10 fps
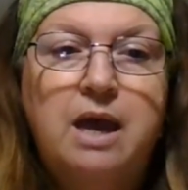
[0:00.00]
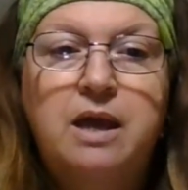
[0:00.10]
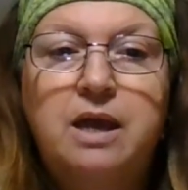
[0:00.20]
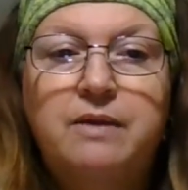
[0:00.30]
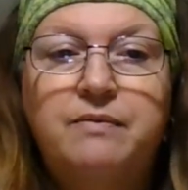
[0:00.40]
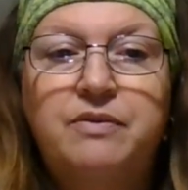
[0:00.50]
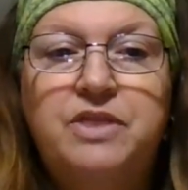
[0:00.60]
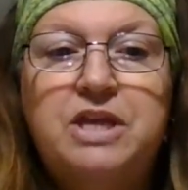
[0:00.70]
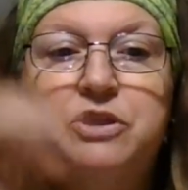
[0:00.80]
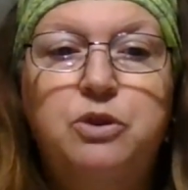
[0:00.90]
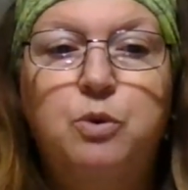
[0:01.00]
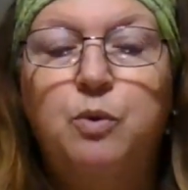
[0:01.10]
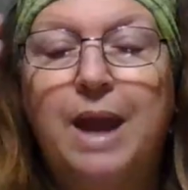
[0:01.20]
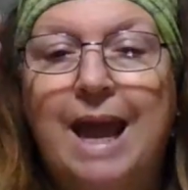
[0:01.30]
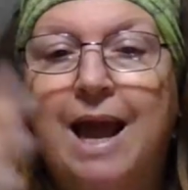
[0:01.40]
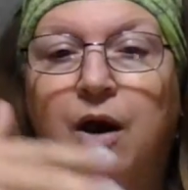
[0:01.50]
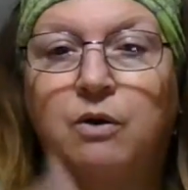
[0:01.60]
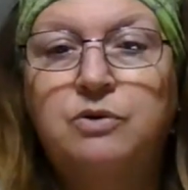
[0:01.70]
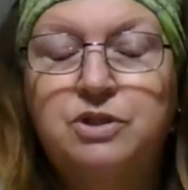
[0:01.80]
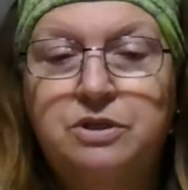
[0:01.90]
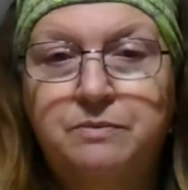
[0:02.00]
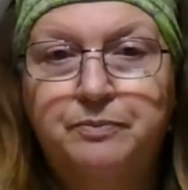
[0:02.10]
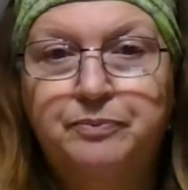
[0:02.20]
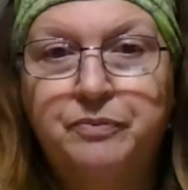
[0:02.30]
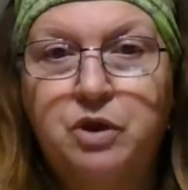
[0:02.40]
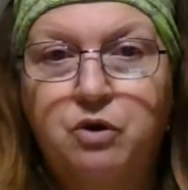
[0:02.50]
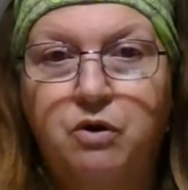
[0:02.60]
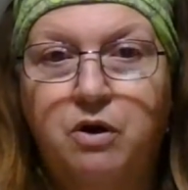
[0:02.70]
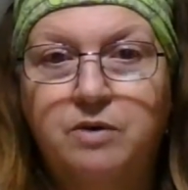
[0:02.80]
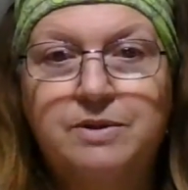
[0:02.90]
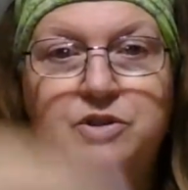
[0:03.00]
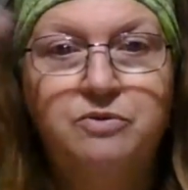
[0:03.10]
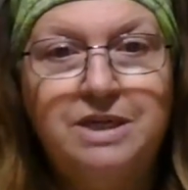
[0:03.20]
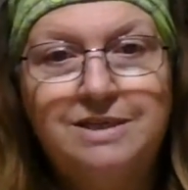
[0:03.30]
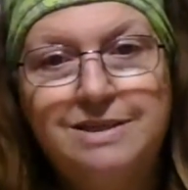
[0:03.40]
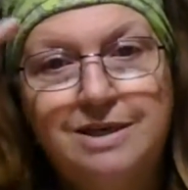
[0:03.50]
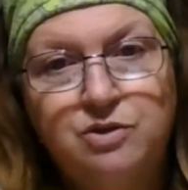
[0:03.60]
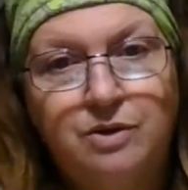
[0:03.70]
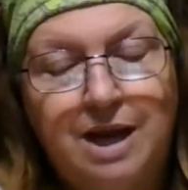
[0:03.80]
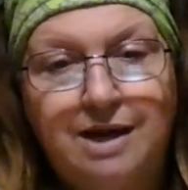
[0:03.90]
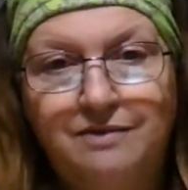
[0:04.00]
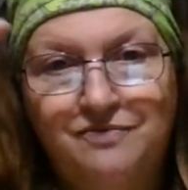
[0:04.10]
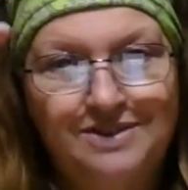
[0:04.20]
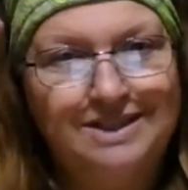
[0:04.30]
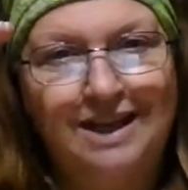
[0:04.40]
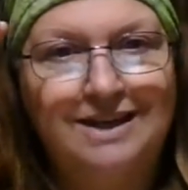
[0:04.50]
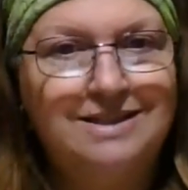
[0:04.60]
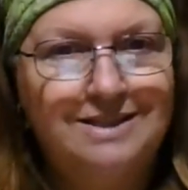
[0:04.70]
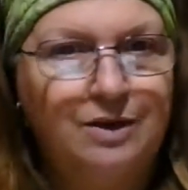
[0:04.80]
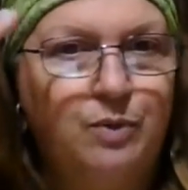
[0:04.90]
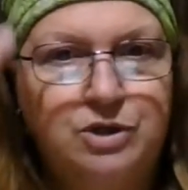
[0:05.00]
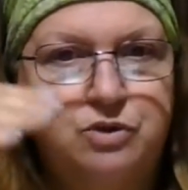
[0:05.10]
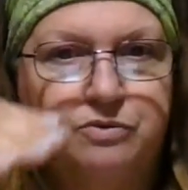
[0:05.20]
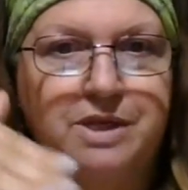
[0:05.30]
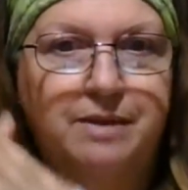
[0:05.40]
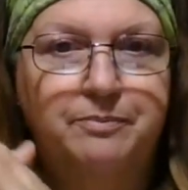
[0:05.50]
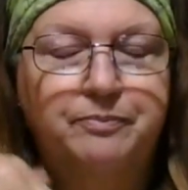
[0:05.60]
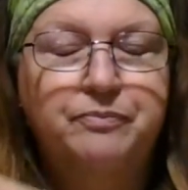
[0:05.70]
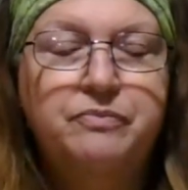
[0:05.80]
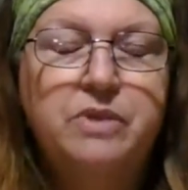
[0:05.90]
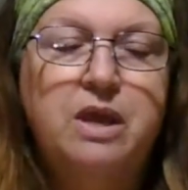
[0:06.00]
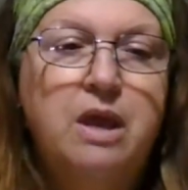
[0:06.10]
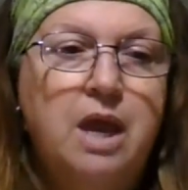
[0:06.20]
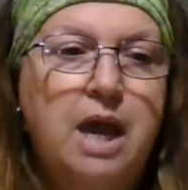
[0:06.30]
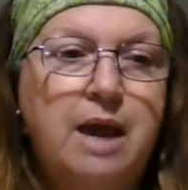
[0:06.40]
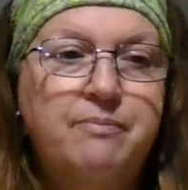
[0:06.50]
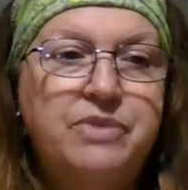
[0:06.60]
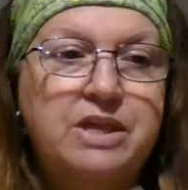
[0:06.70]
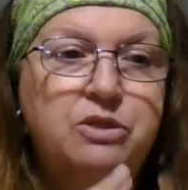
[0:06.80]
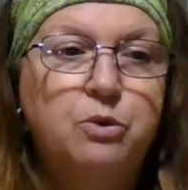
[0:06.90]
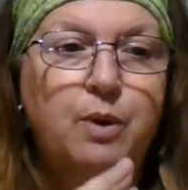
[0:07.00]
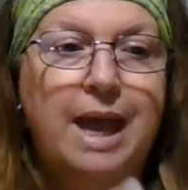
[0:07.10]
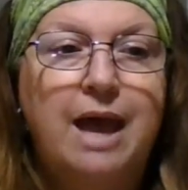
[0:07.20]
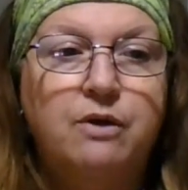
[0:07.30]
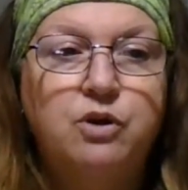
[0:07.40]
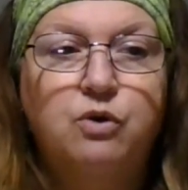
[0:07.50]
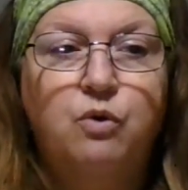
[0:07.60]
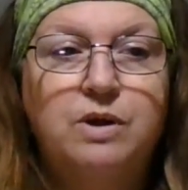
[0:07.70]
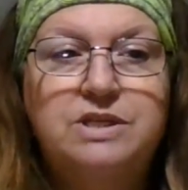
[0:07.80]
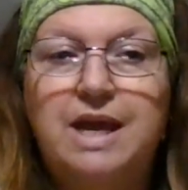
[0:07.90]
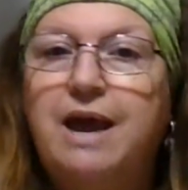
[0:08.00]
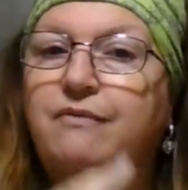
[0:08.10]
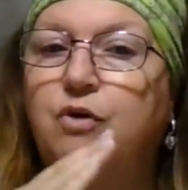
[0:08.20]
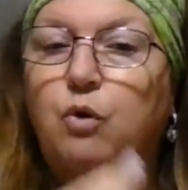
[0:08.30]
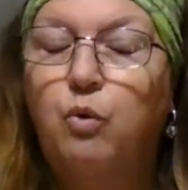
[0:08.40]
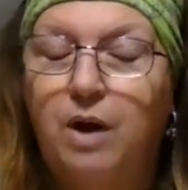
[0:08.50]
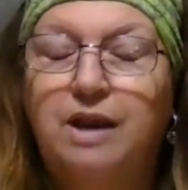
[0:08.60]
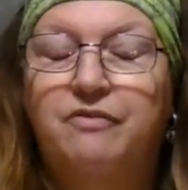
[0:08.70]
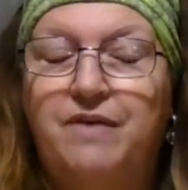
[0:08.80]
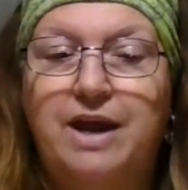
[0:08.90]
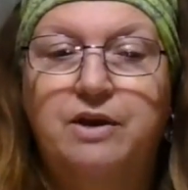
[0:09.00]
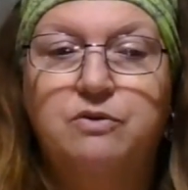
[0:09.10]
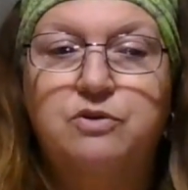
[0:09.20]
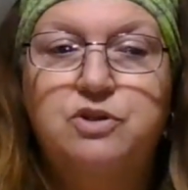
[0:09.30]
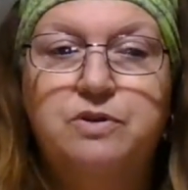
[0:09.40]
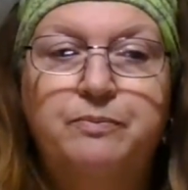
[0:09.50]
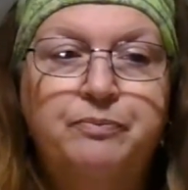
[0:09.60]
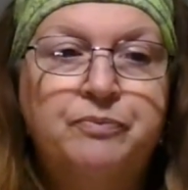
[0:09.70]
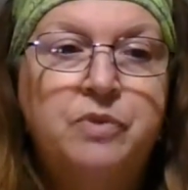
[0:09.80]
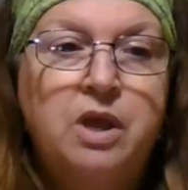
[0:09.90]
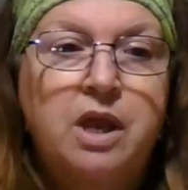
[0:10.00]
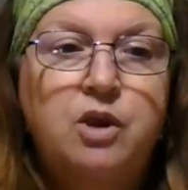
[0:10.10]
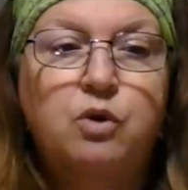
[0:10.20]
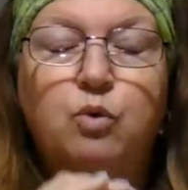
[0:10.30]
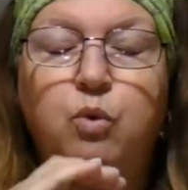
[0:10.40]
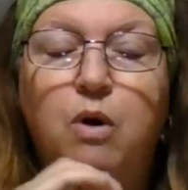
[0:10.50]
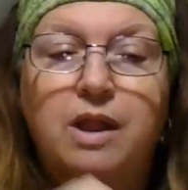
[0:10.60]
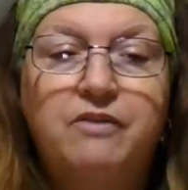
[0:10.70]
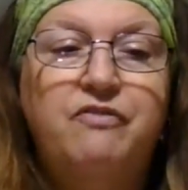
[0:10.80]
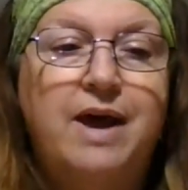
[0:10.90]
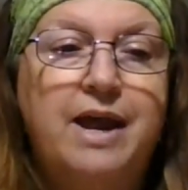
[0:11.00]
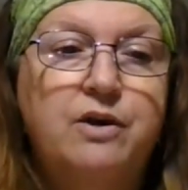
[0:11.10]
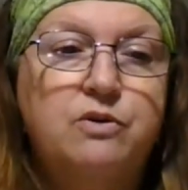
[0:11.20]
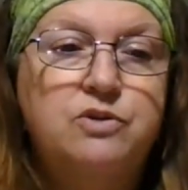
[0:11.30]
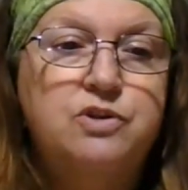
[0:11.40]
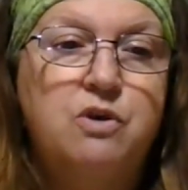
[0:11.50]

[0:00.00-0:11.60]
it. Then throughout your argument, so these things are kind of like a sequential type. Then throughout, you're going to have qualifiers. Your qualifiers